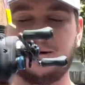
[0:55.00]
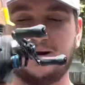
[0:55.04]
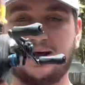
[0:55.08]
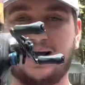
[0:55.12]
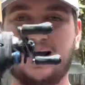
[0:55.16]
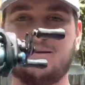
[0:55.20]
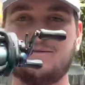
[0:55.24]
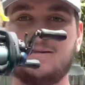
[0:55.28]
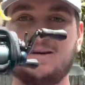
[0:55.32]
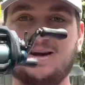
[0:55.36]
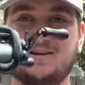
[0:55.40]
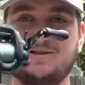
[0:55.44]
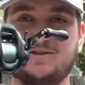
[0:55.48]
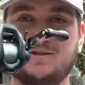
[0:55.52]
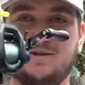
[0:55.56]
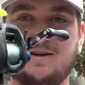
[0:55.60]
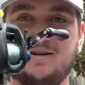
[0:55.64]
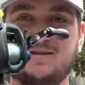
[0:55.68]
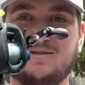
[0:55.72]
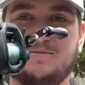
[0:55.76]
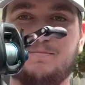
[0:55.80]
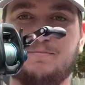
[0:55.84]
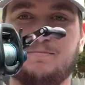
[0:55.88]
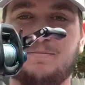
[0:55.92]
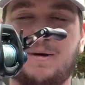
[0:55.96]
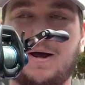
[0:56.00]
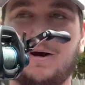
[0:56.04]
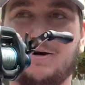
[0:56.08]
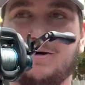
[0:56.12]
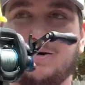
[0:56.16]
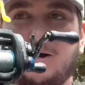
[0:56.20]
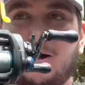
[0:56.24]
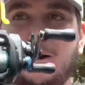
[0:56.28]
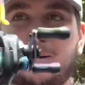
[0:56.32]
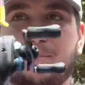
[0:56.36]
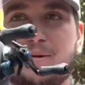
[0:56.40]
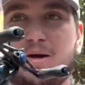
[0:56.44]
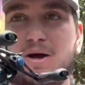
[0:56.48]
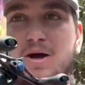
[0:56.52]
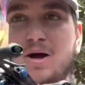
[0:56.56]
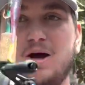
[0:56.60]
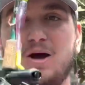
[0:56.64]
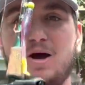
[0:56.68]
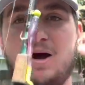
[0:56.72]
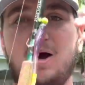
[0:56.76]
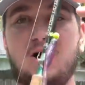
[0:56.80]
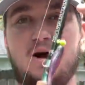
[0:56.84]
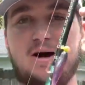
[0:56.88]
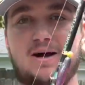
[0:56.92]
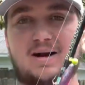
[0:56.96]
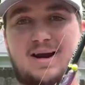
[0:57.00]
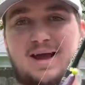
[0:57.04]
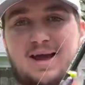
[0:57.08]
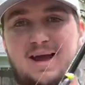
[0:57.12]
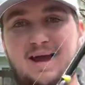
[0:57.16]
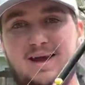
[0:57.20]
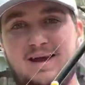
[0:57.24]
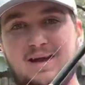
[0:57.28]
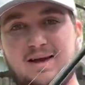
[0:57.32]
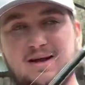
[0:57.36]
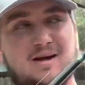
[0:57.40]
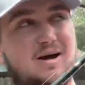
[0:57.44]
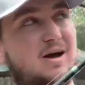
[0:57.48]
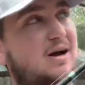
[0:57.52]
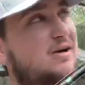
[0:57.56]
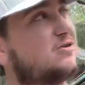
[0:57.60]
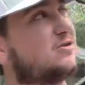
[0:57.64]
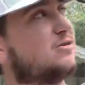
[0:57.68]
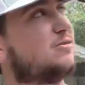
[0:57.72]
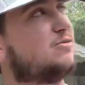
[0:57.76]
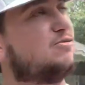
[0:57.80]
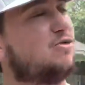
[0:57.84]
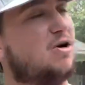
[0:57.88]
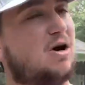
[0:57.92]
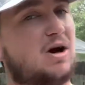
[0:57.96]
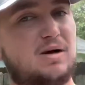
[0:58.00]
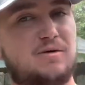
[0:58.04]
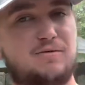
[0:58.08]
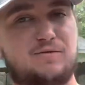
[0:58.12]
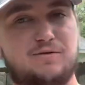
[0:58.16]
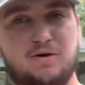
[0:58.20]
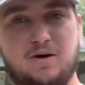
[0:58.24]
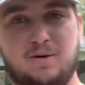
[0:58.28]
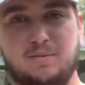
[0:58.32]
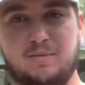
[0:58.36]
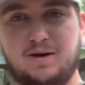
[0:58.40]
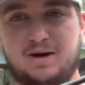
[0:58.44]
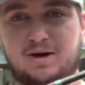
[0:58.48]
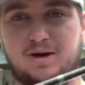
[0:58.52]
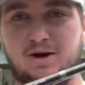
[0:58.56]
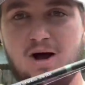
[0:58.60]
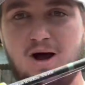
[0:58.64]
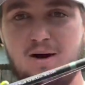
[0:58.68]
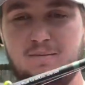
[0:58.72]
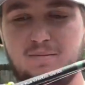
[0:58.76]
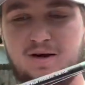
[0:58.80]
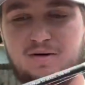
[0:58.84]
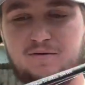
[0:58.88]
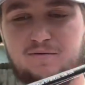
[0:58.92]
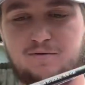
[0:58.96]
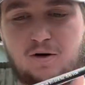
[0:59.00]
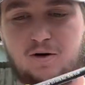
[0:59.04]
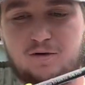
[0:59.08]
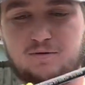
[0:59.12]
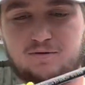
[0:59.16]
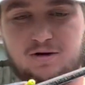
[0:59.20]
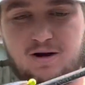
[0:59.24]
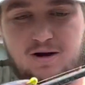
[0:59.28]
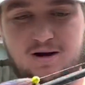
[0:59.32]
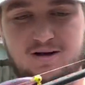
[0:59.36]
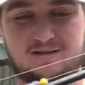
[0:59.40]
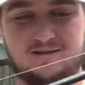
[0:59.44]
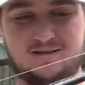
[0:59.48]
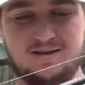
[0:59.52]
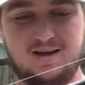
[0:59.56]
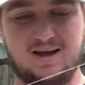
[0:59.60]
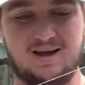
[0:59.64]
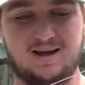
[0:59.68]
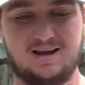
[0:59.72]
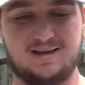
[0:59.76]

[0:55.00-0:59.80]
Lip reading: I have the SLX paired up on a custom rod from Not My Fault Rods.